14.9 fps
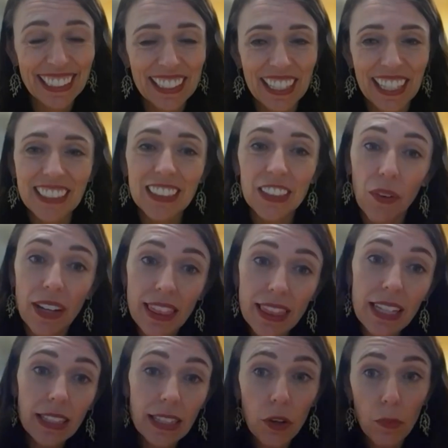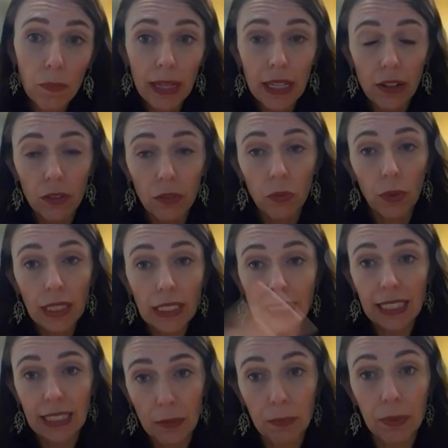And so I think there will be really
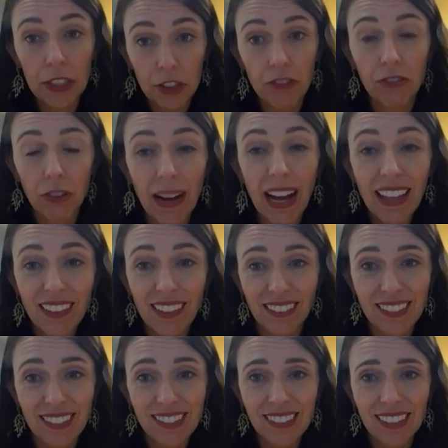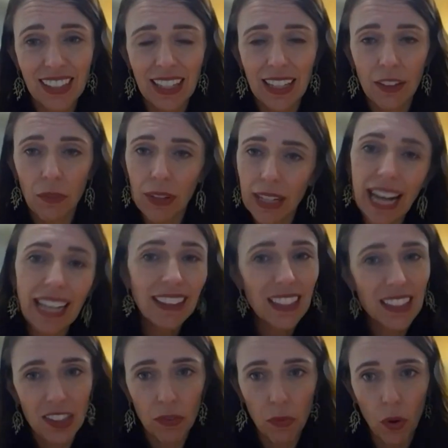the pressure from others,
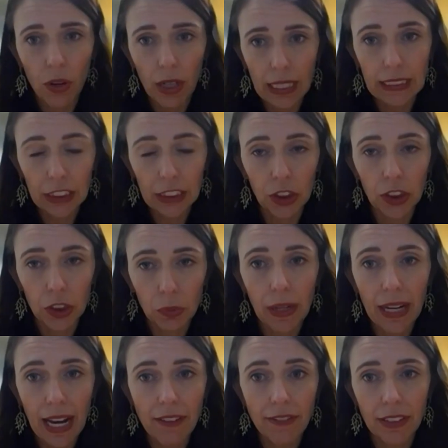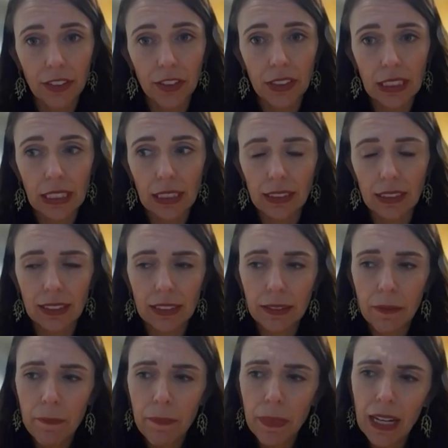regardless of what conditions we have in New Zealand.
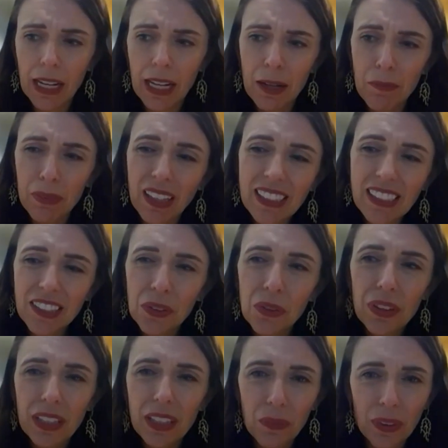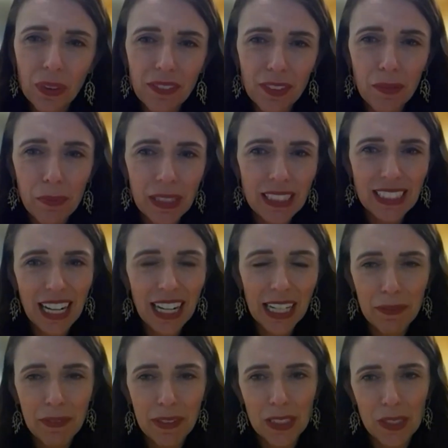But I still think one of the best
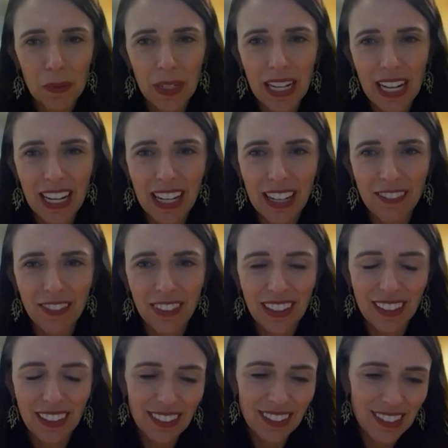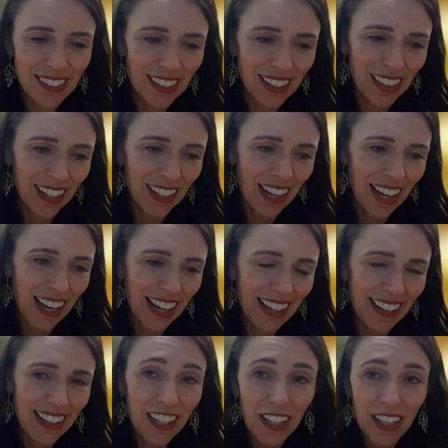arguments that we have is uh,
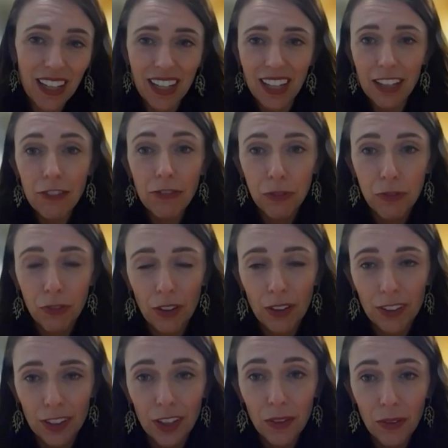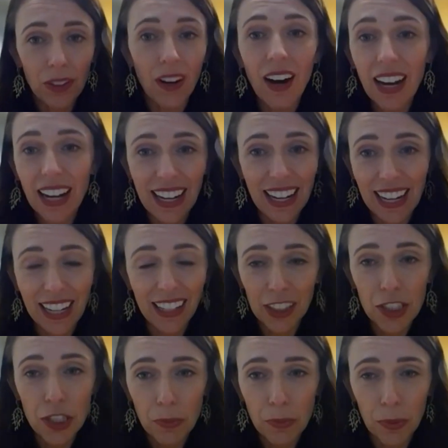that if you and I are
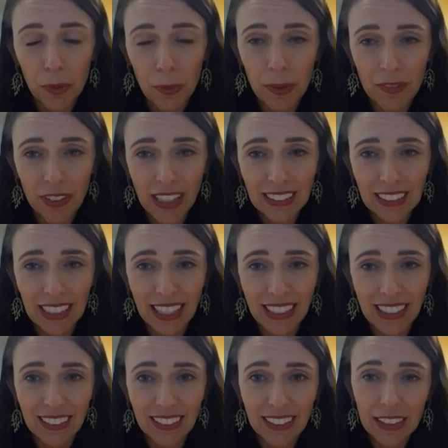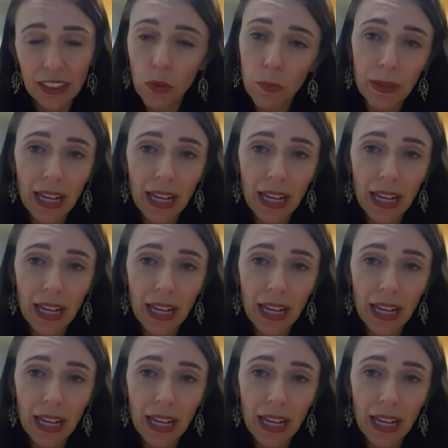eligible to be vaccinated. There will be